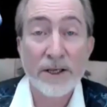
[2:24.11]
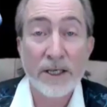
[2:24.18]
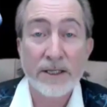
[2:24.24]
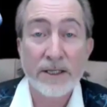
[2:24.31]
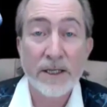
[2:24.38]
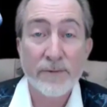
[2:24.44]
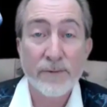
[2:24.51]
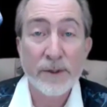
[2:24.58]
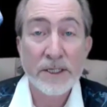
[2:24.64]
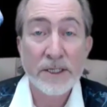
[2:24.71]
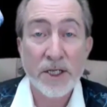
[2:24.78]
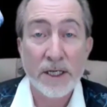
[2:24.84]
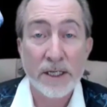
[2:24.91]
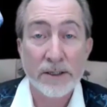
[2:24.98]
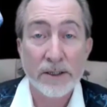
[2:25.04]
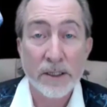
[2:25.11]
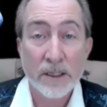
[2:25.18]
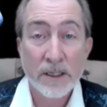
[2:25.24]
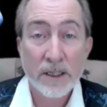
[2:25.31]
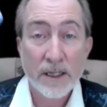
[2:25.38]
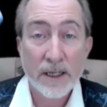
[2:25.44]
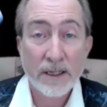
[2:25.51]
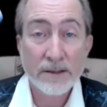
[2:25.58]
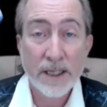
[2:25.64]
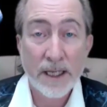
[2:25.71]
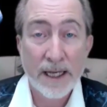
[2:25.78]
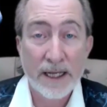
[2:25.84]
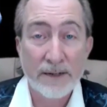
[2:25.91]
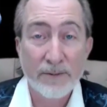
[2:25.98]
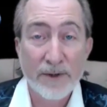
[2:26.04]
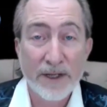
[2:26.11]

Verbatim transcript: you a differentiator. How's that?